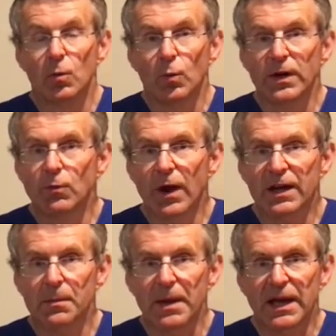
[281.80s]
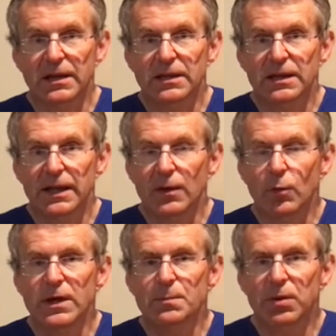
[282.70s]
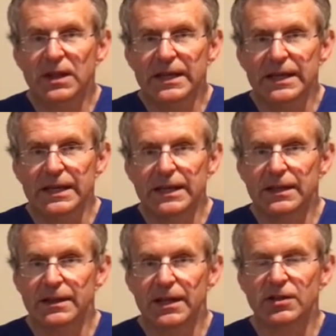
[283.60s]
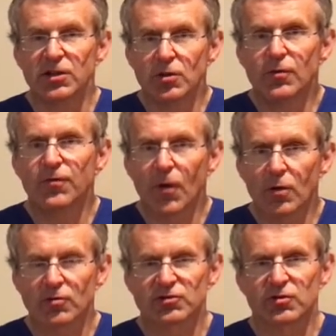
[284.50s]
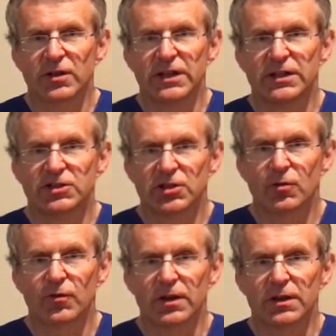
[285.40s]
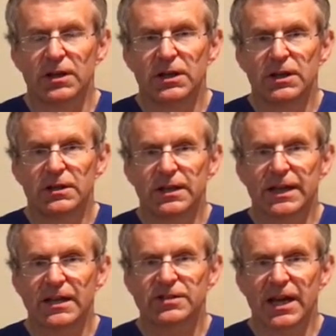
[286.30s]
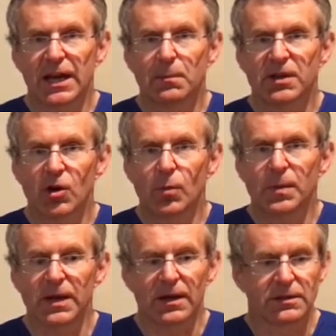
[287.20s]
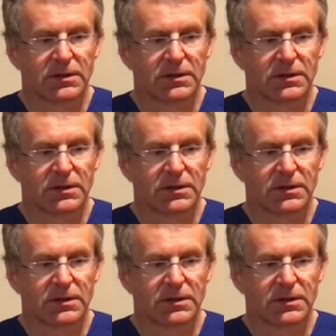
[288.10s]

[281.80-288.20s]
We recommend and we plea that you photo screen children to catch amblyopia.